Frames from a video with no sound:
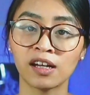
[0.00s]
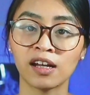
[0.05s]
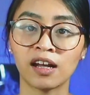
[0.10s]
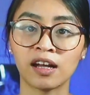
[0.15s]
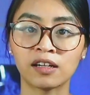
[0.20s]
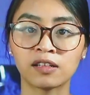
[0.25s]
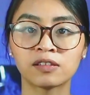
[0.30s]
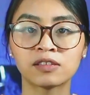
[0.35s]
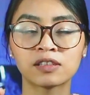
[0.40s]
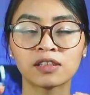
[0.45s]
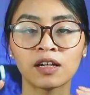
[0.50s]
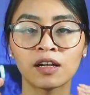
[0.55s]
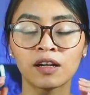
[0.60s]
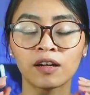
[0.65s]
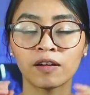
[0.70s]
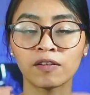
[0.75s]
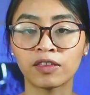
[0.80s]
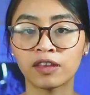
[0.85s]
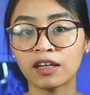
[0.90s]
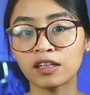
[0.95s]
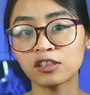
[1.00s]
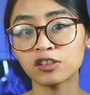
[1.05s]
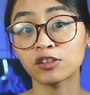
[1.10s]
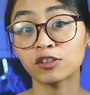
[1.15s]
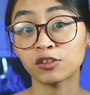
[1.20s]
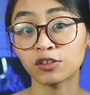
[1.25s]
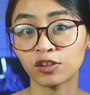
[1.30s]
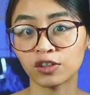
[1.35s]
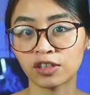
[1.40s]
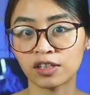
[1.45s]
And a thing to
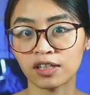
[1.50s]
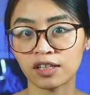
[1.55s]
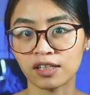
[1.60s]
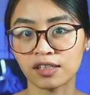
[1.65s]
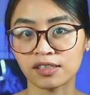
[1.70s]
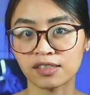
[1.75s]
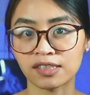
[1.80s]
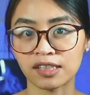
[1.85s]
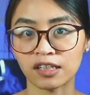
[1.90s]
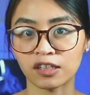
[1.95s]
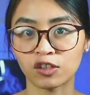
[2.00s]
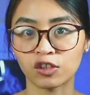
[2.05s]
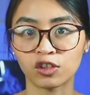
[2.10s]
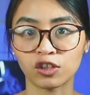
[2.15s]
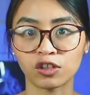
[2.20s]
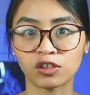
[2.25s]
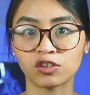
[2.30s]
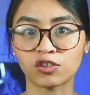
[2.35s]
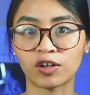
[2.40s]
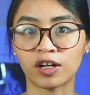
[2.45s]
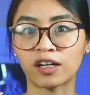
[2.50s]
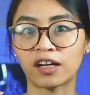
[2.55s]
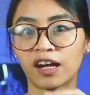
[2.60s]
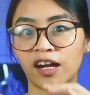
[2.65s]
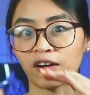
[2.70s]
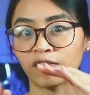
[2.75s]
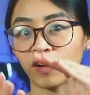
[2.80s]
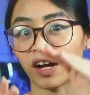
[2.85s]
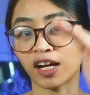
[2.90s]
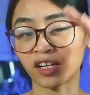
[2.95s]
note is that you don't try to
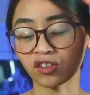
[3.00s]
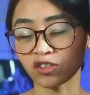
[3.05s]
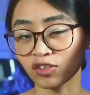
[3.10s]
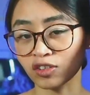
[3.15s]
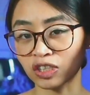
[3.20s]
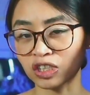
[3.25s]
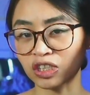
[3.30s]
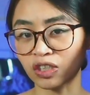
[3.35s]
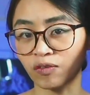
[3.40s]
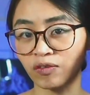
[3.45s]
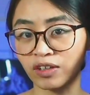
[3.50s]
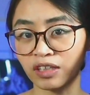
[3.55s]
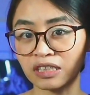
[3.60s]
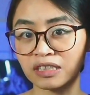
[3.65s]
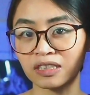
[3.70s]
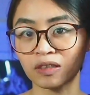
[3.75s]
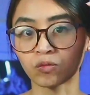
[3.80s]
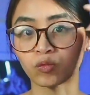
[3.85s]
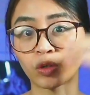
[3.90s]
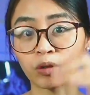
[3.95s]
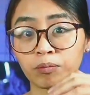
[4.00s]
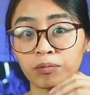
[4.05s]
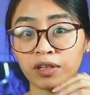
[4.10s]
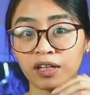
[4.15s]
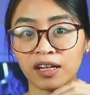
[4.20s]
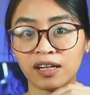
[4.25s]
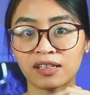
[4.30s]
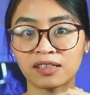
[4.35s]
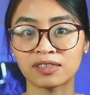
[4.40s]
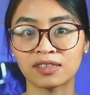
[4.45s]
have hundreds of links in one
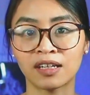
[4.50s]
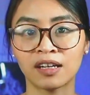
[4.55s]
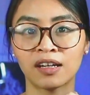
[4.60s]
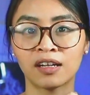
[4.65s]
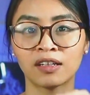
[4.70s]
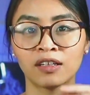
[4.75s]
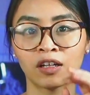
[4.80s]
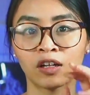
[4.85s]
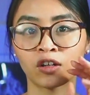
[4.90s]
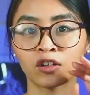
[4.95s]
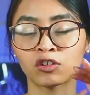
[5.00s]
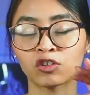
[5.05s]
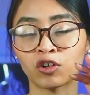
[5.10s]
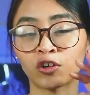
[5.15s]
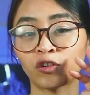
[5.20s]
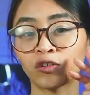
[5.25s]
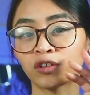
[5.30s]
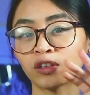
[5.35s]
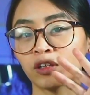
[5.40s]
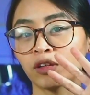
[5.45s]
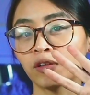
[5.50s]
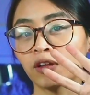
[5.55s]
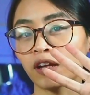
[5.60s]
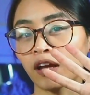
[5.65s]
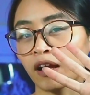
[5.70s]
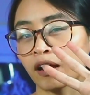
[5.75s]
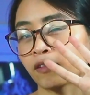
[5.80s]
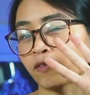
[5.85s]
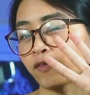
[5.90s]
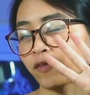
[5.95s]
place. You control
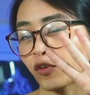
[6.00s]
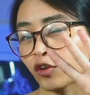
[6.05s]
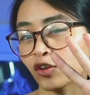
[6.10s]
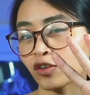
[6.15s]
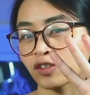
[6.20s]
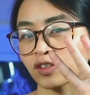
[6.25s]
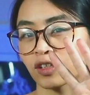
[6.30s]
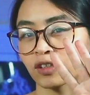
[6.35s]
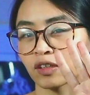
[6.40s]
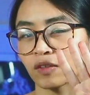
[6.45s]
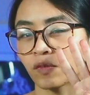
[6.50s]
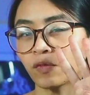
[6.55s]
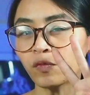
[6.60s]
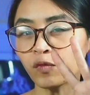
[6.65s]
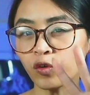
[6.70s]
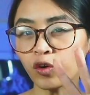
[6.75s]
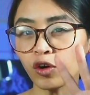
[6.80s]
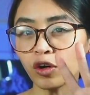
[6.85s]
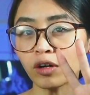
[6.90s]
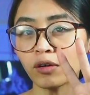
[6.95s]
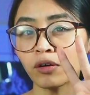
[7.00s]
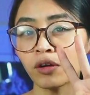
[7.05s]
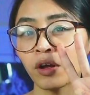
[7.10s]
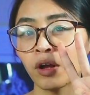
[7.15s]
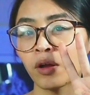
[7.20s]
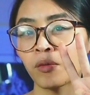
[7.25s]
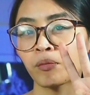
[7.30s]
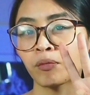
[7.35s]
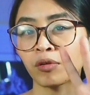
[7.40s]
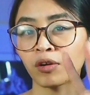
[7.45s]
and focus on the 4
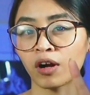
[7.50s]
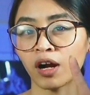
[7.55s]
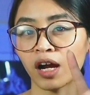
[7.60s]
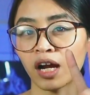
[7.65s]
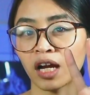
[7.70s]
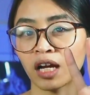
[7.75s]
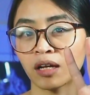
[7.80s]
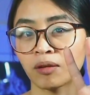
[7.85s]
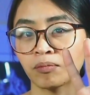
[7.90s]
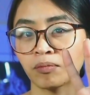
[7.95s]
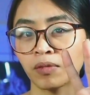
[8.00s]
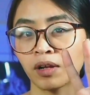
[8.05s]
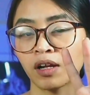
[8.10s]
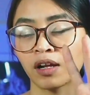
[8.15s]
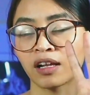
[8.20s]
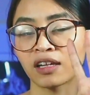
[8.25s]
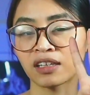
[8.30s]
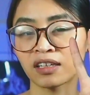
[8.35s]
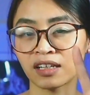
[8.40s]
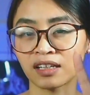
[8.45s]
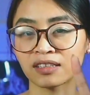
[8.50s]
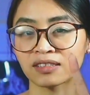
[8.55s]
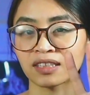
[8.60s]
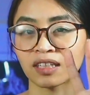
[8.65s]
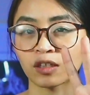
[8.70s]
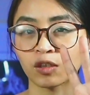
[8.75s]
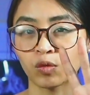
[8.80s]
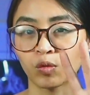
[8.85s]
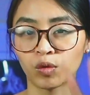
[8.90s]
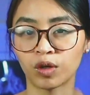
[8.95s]
prime links that
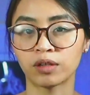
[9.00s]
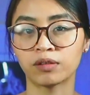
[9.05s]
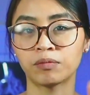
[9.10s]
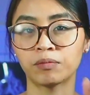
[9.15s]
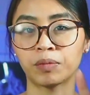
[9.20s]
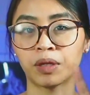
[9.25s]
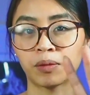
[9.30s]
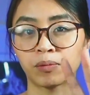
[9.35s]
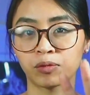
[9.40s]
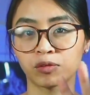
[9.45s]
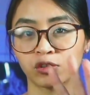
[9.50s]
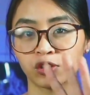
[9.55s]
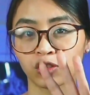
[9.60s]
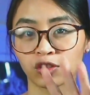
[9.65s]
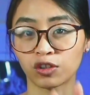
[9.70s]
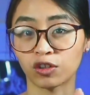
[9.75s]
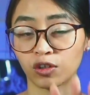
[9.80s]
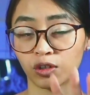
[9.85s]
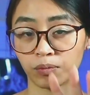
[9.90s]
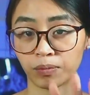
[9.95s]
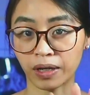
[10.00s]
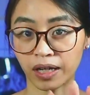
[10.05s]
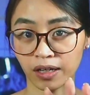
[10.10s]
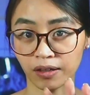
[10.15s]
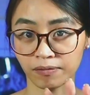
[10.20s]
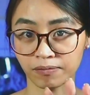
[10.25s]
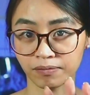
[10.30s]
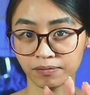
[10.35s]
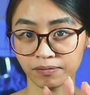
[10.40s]
you want people to know about.